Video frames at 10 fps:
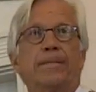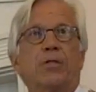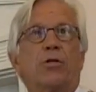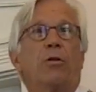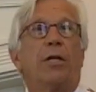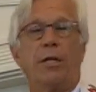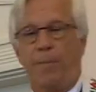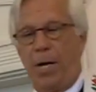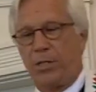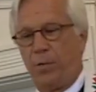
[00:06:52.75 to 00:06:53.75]
Certainly the
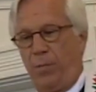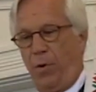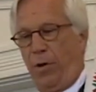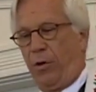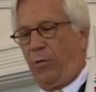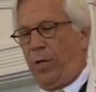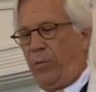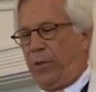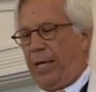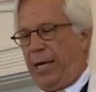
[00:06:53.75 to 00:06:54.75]
Apostle Paul agreed
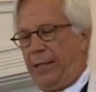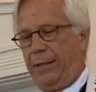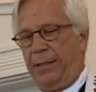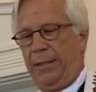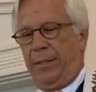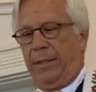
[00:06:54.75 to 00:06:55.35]
with that.